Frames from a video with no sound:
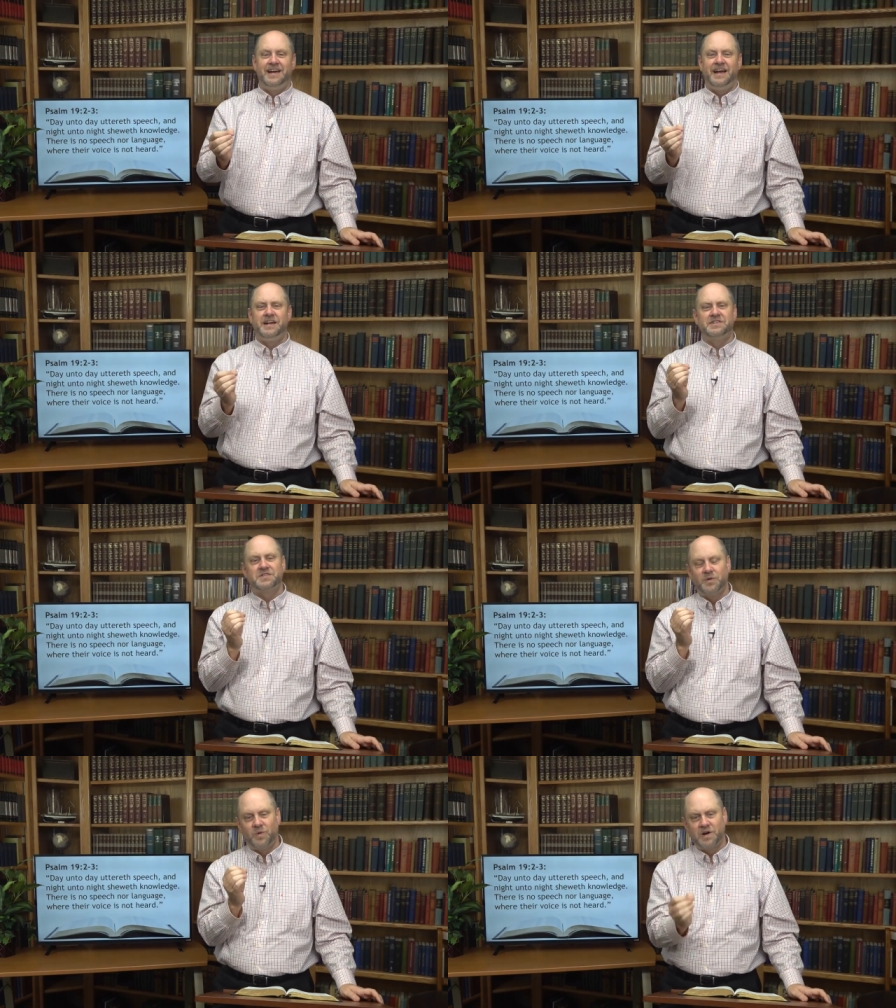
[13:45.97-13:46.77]
It is
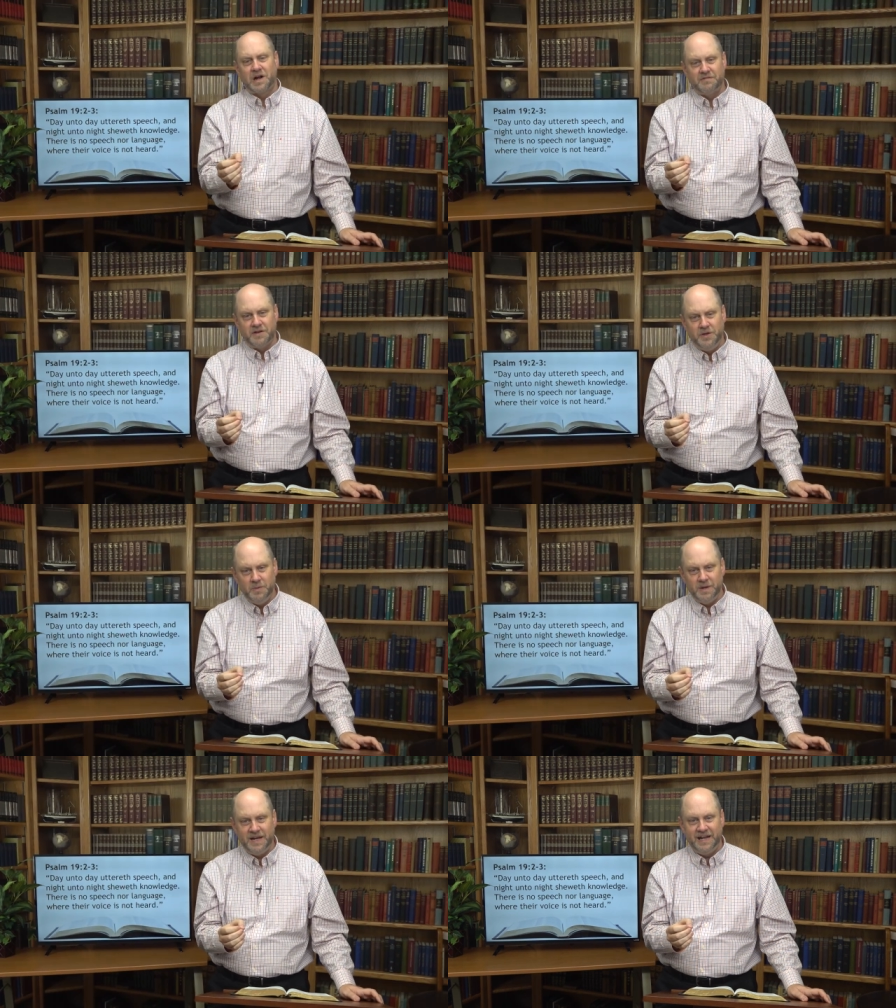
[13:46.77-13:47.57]
the work of a
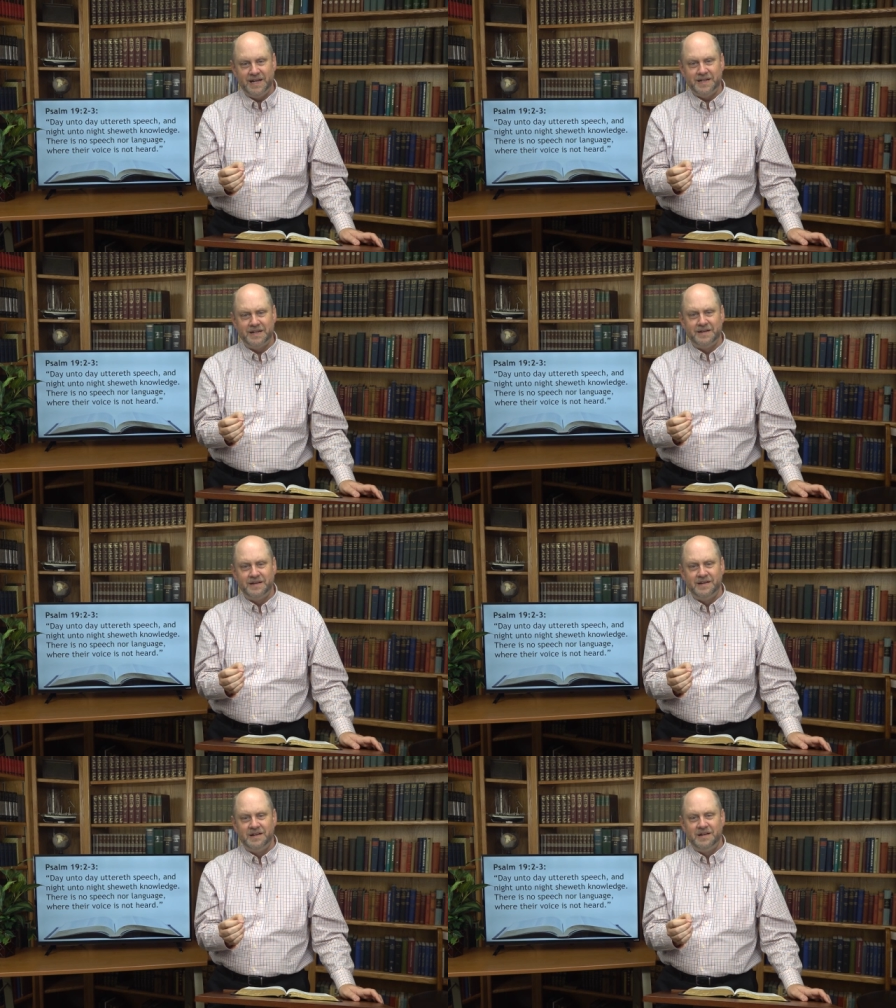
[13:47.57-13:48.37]
human hand.
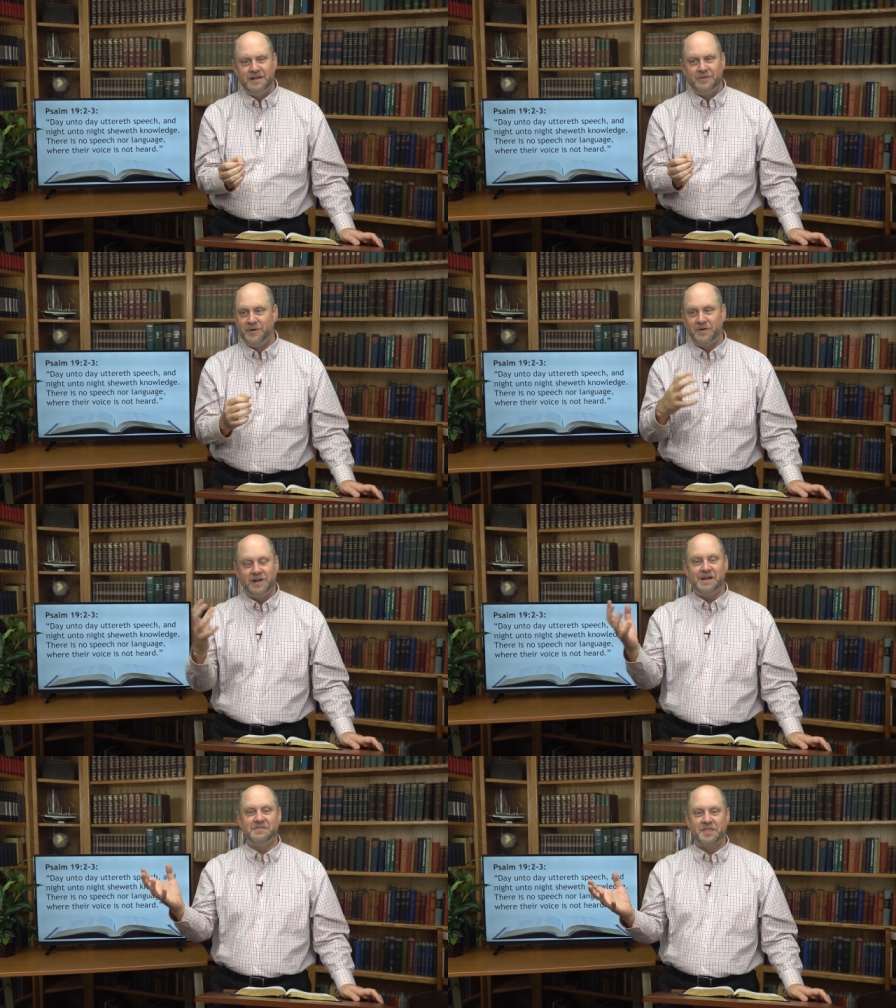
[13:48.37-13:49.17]
We don't
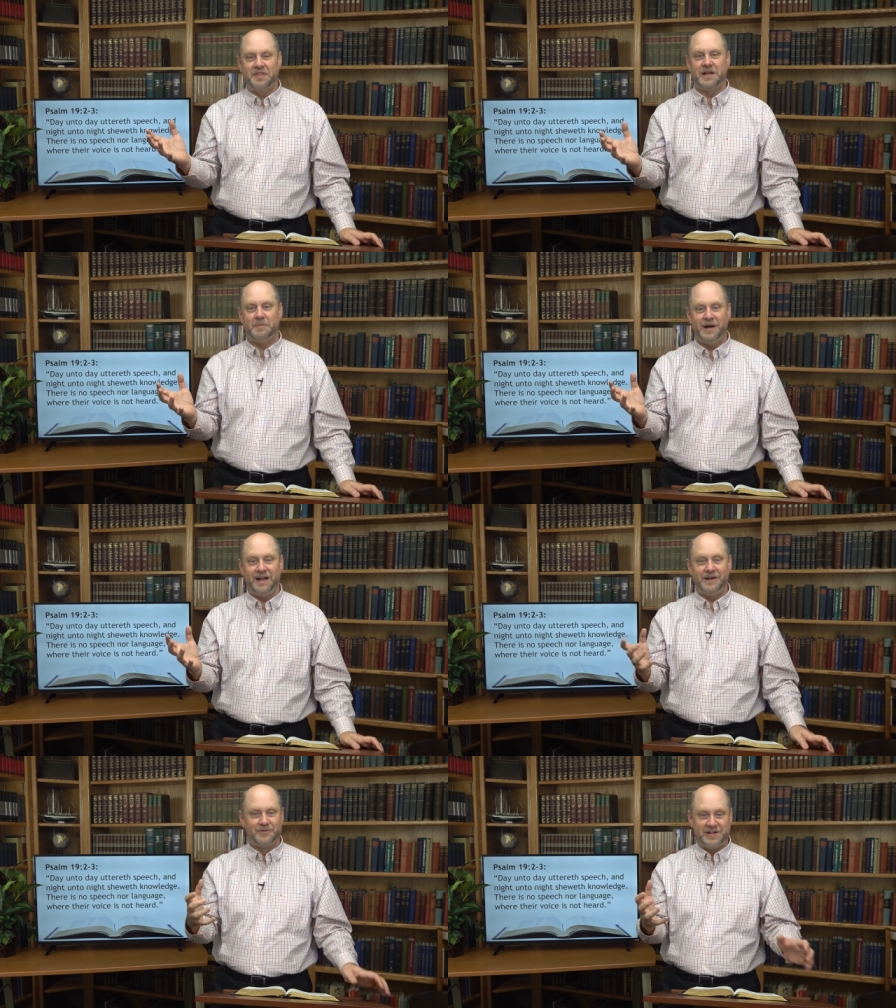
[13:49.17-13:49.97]
have to think about
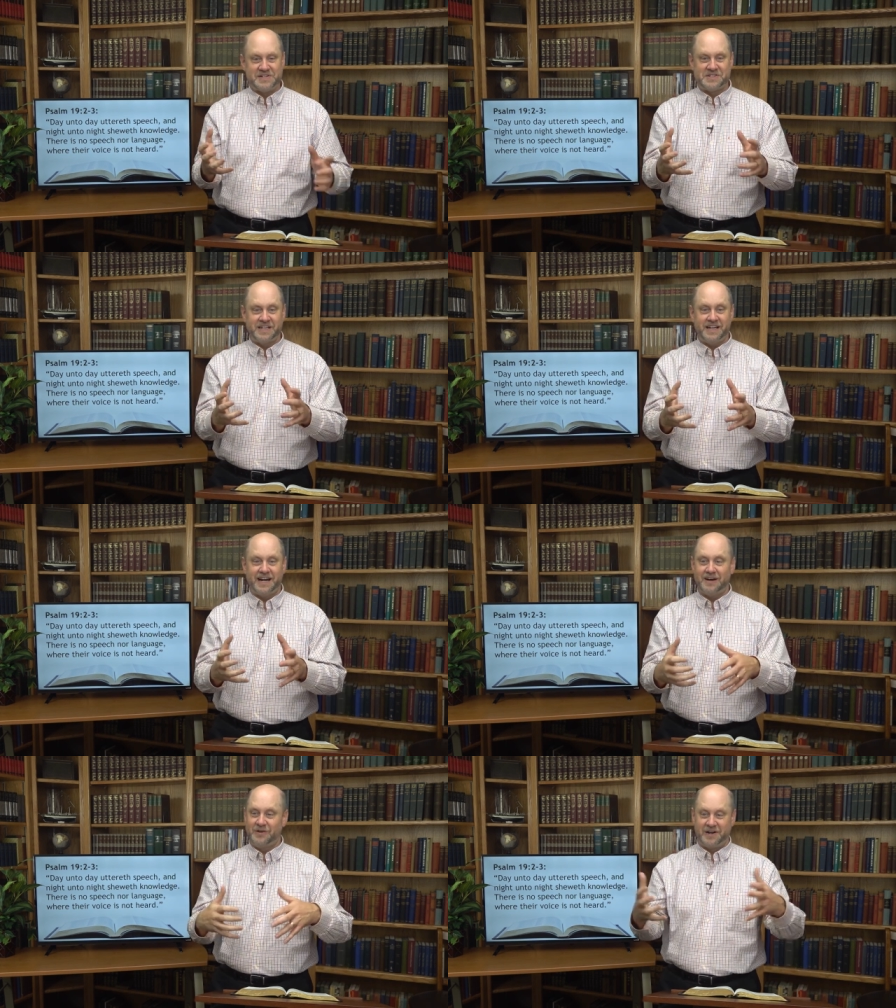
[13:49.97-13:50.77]
it, reason it
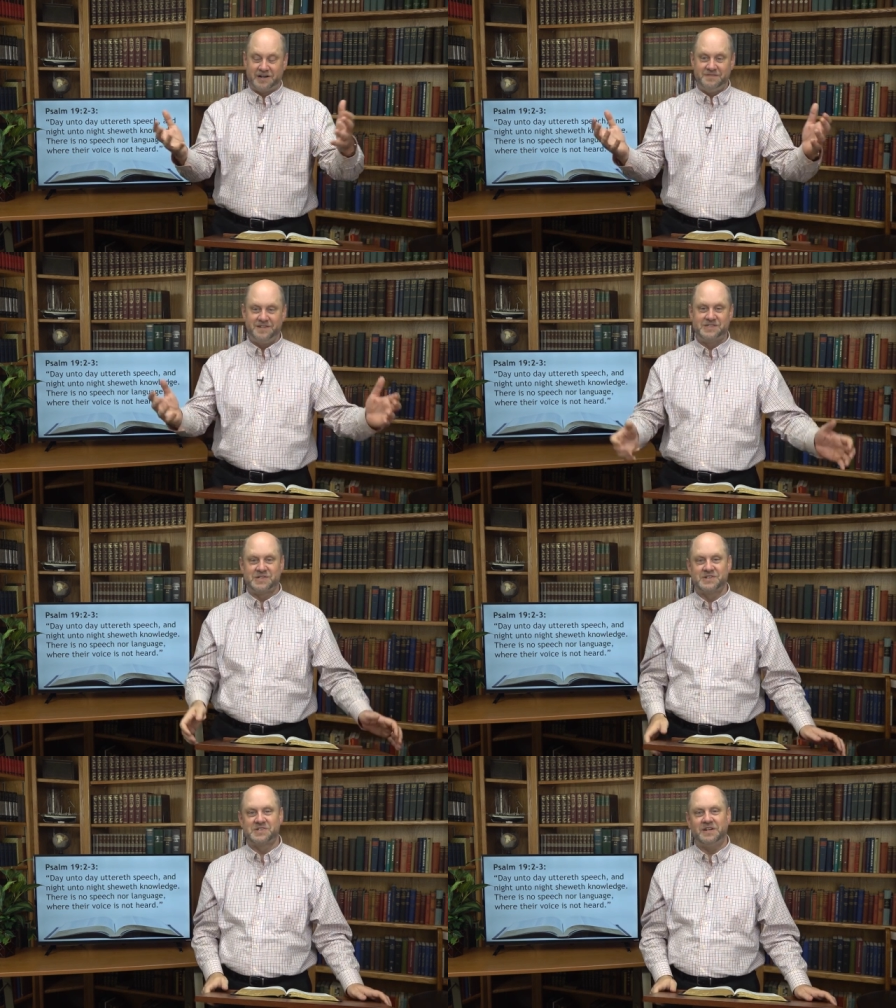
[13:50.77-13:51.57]
out, or convince
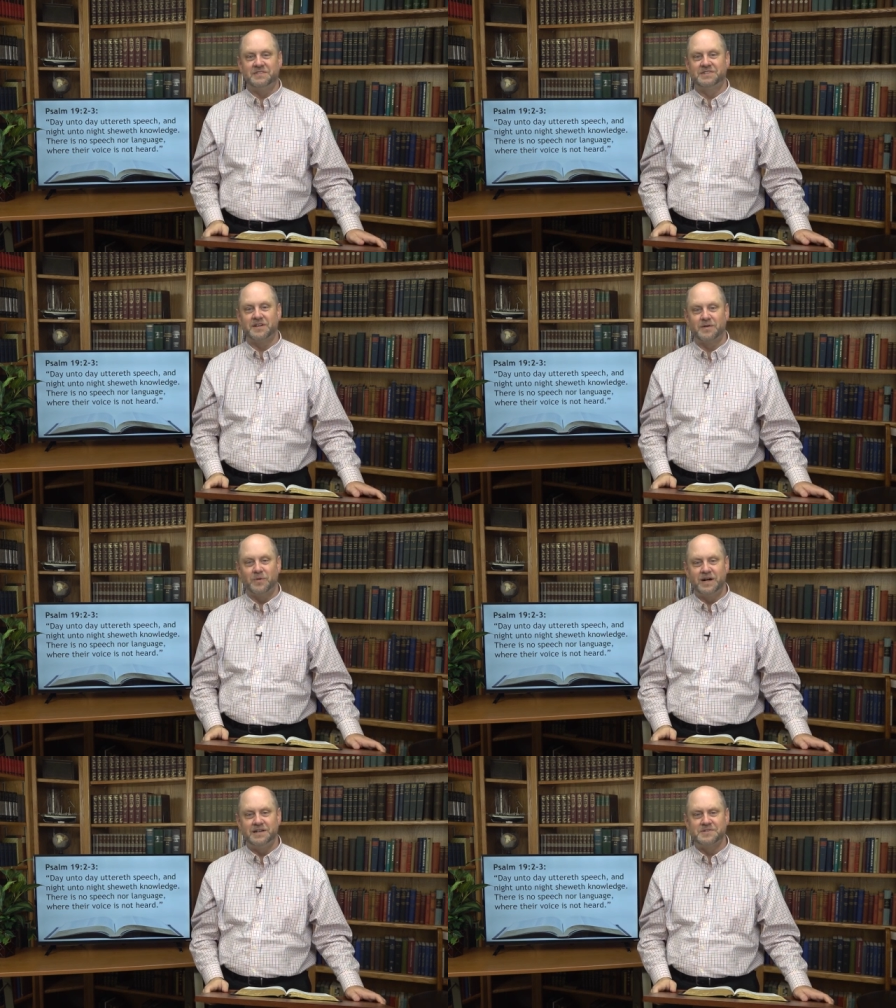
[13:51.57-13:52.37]
ourselves
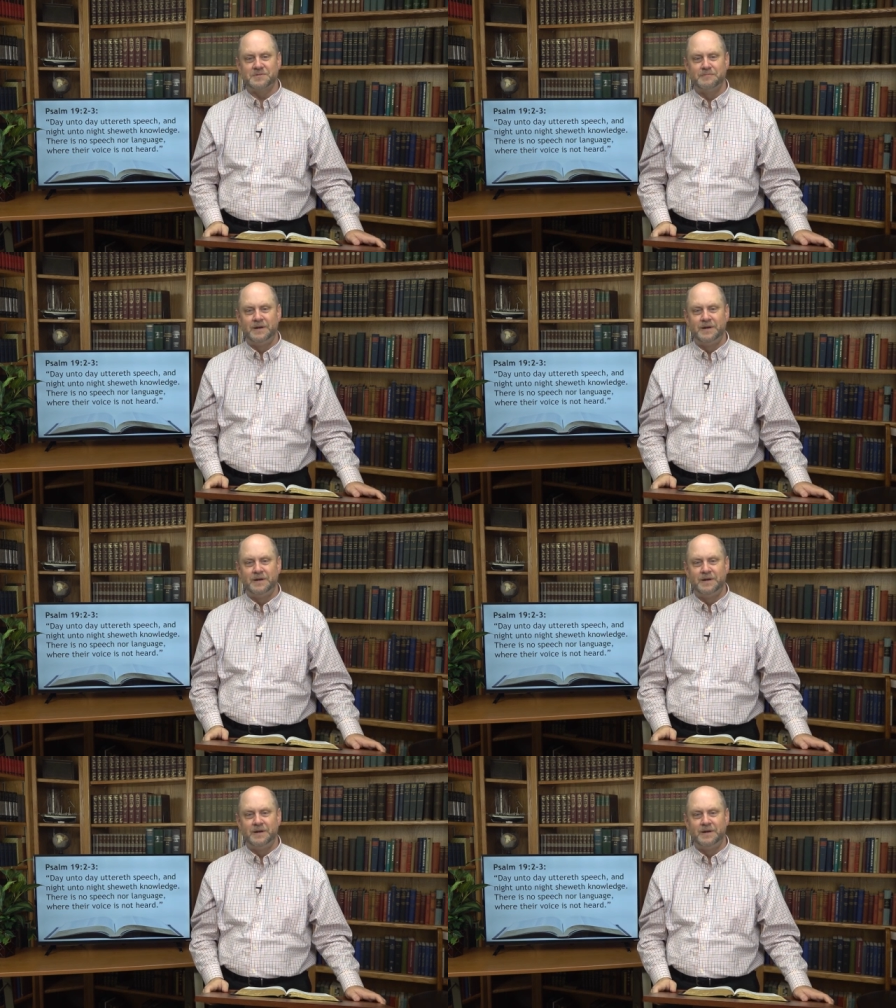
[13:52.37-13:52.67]
otherwise.